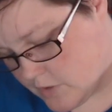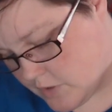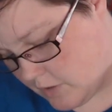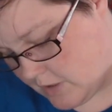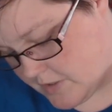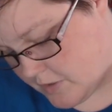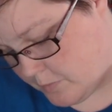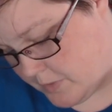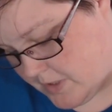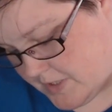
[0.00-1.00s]
So let's
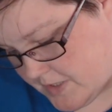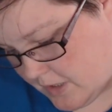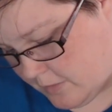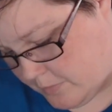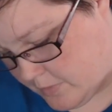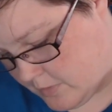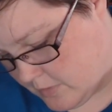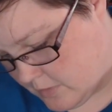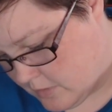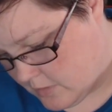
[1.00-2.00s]
open this up.
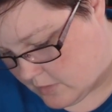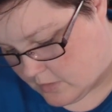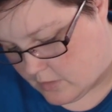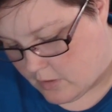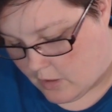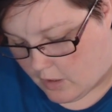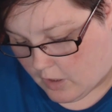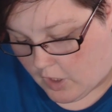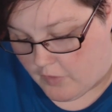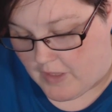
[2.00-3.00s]

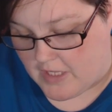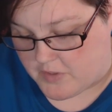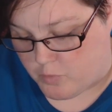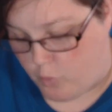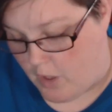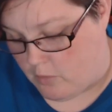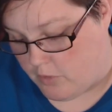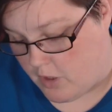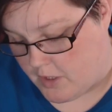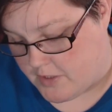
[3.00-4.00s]
Oh, that's well
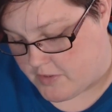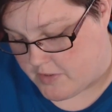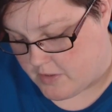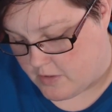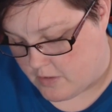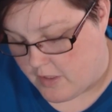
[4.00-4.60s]
nice.